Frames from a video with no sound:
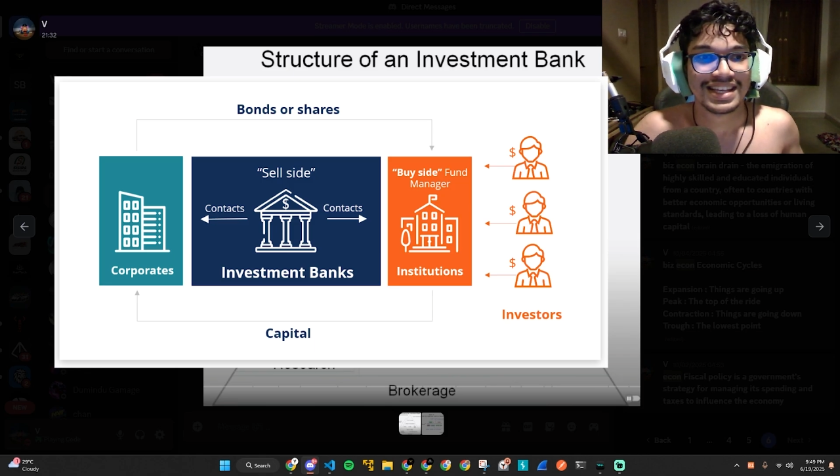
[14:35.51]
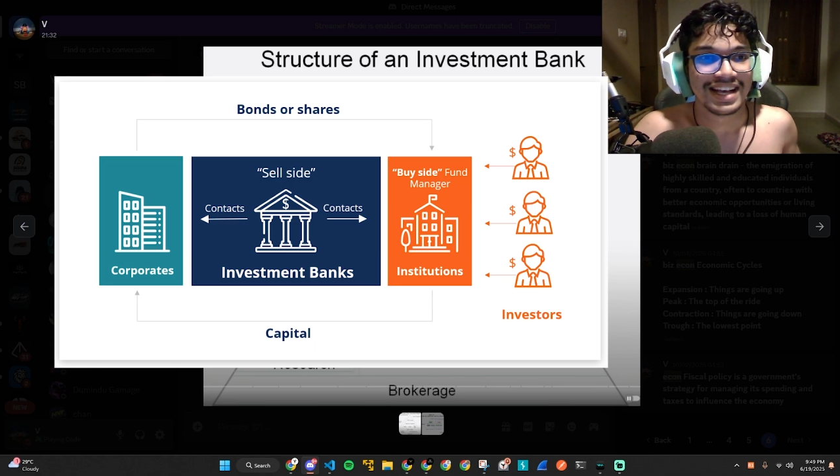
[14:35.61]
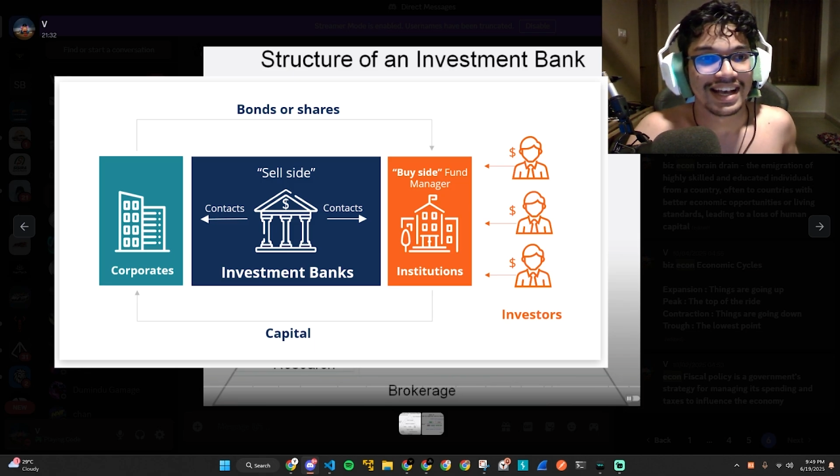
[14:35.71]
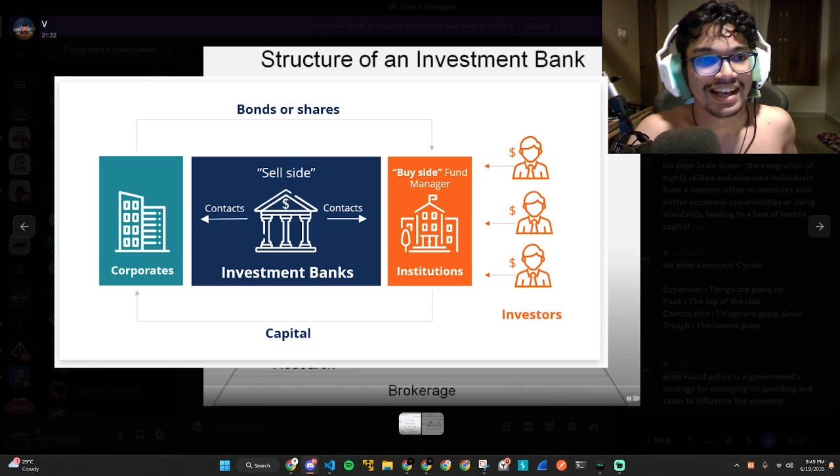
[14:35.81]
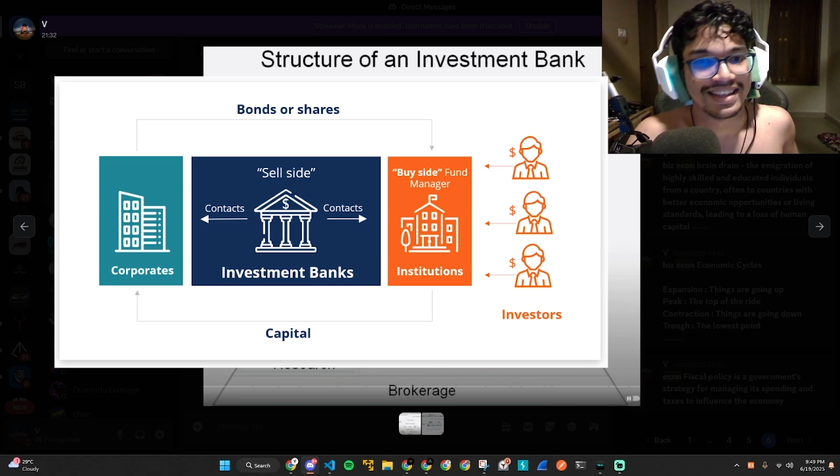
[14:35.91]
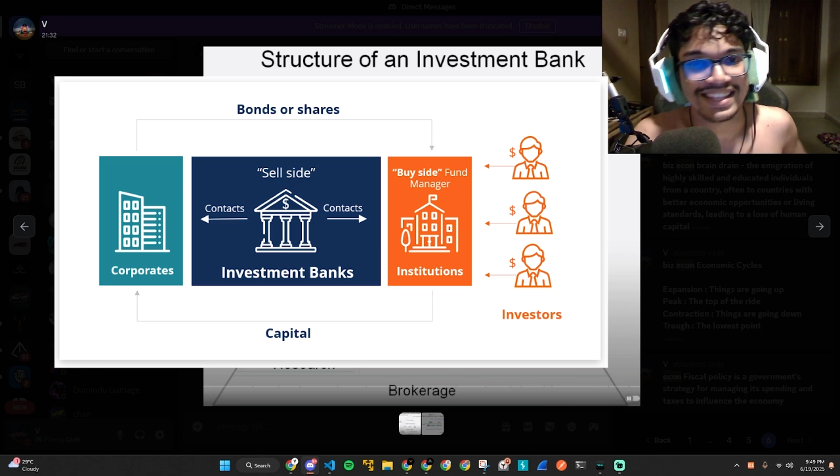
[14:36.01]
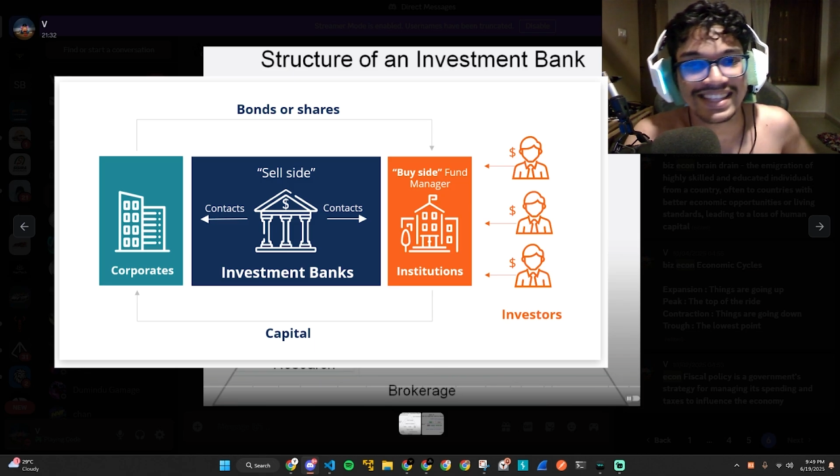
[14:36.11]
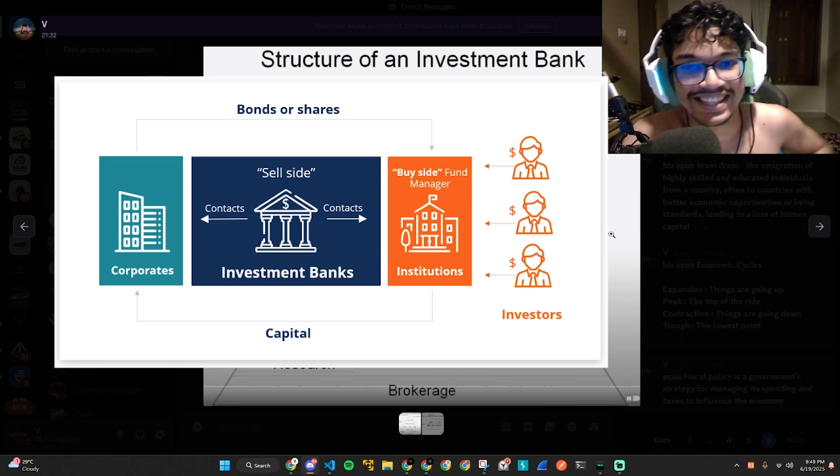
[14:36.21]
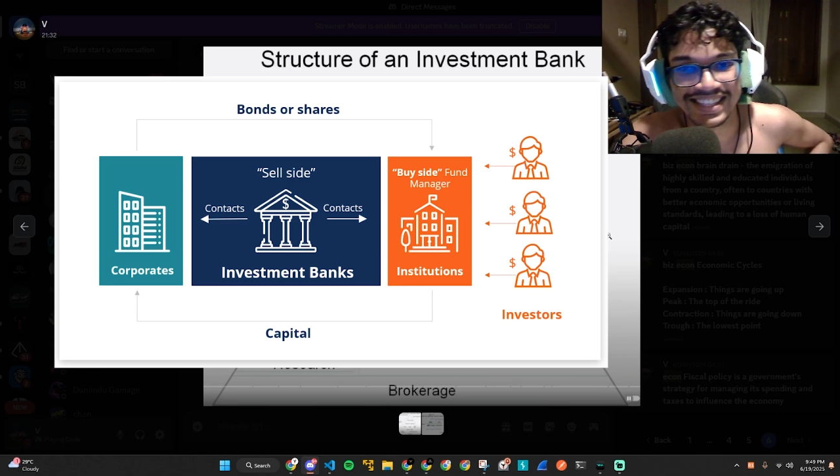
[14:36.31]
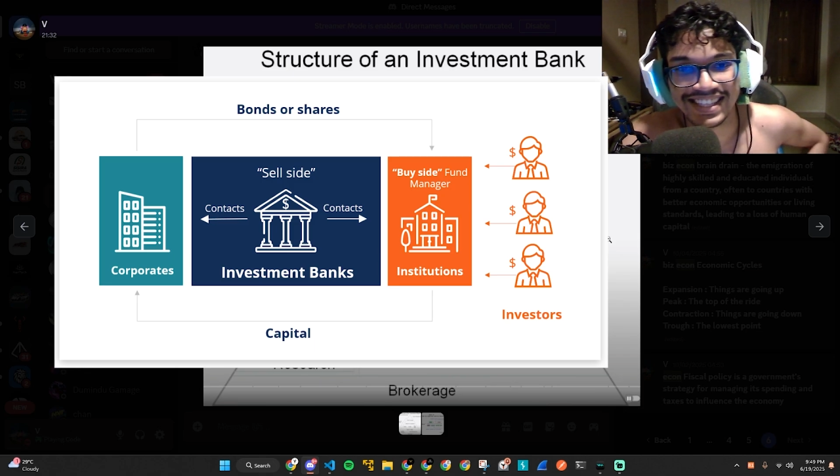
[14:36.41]

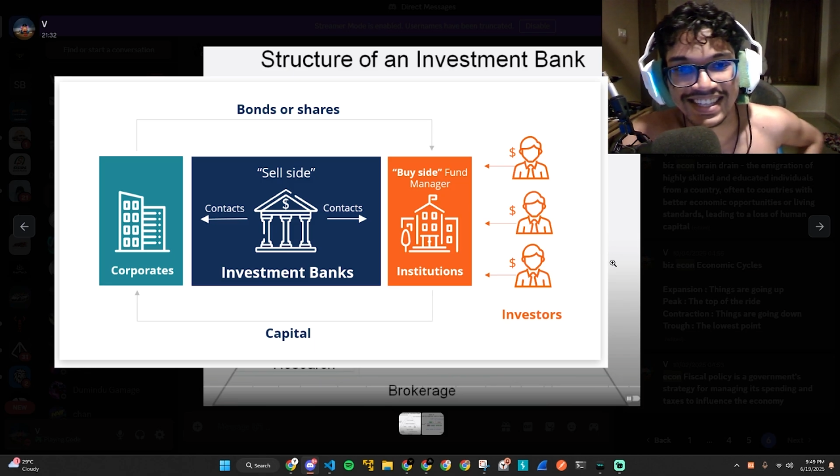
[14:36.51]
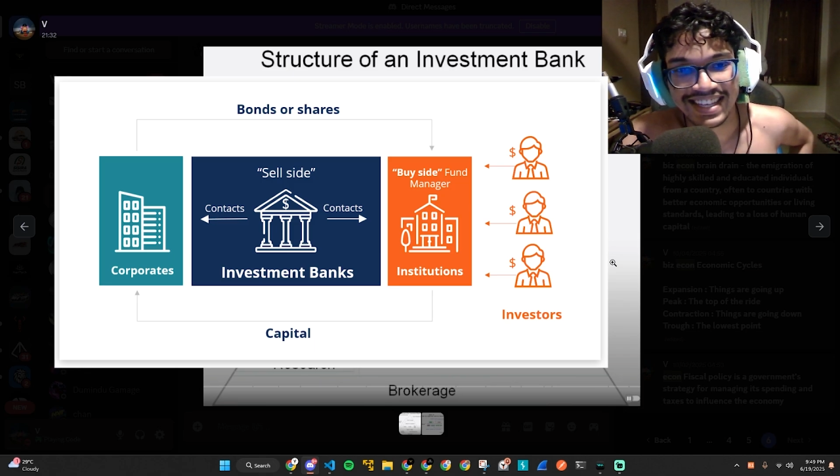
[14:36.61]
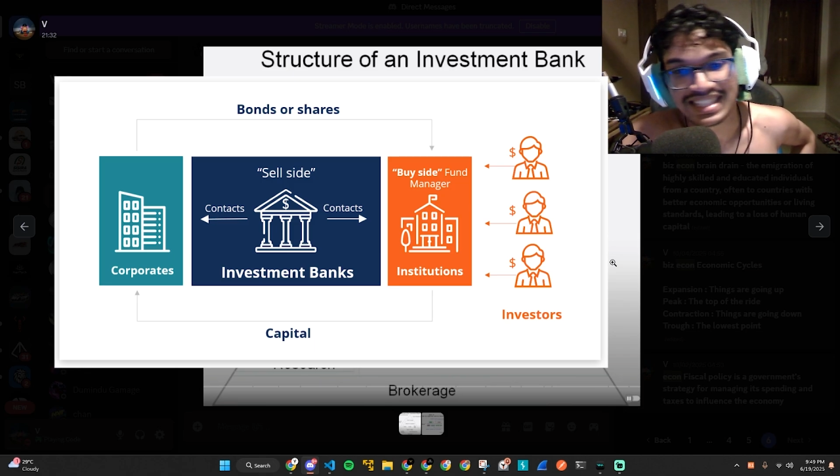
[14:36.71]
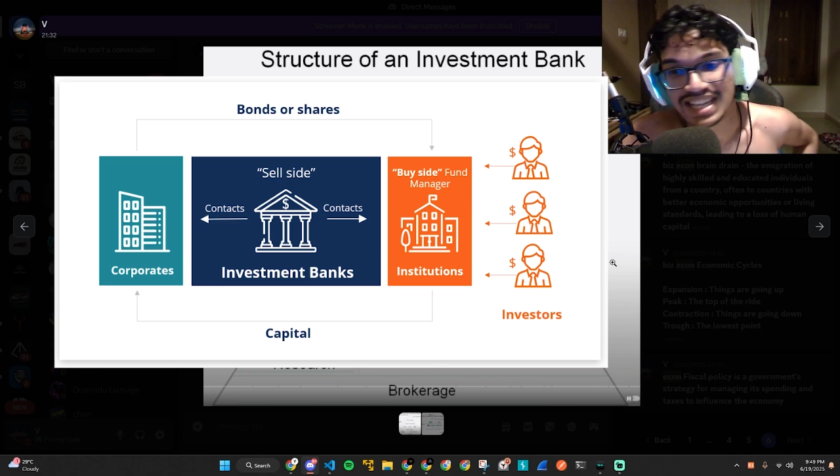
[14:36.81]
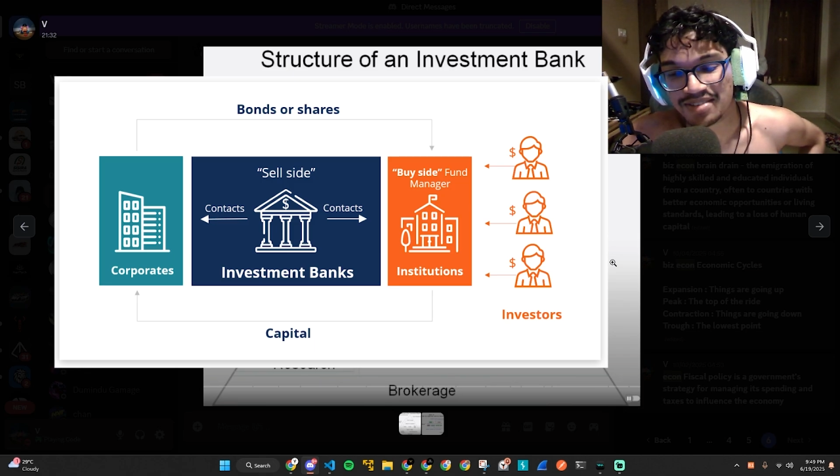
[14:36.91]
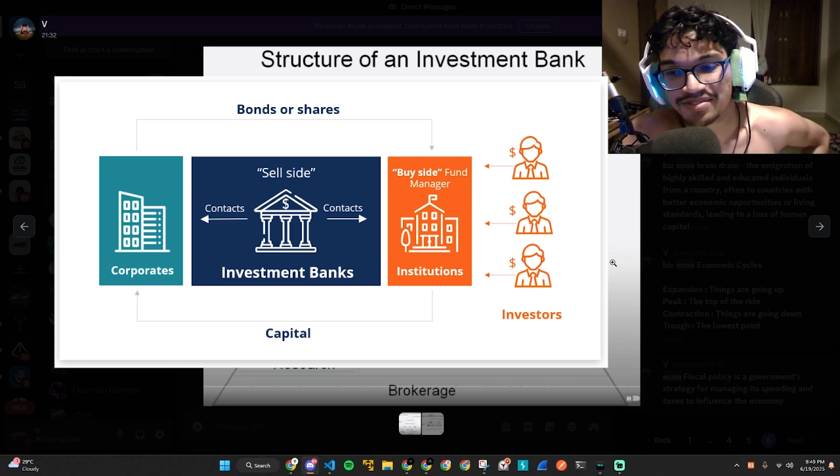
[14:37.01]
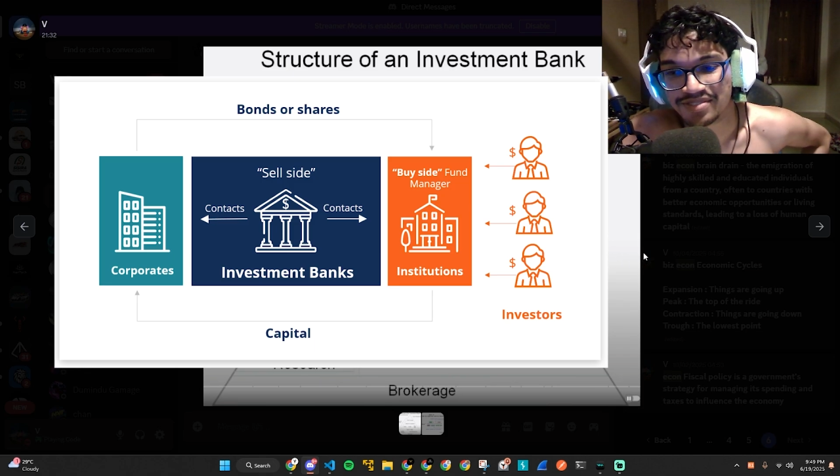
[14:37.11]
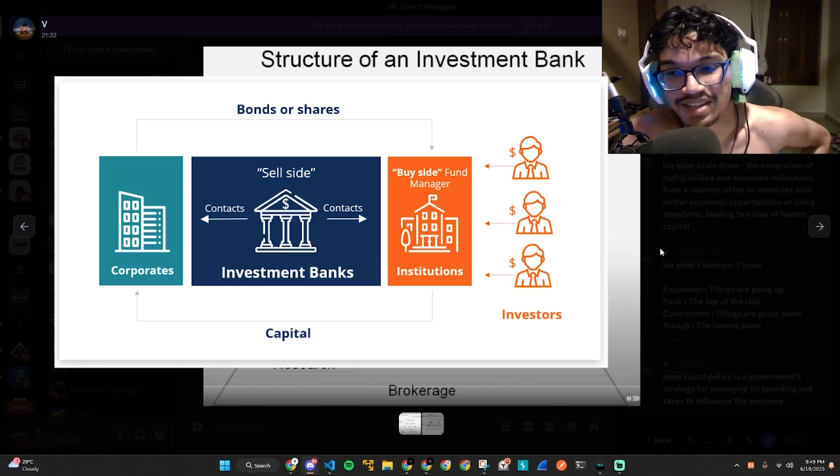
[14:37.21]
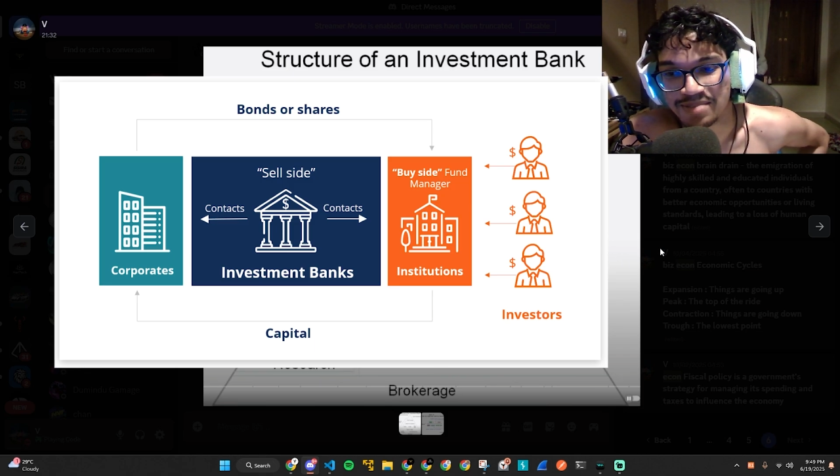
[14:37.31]
That's kind of funny,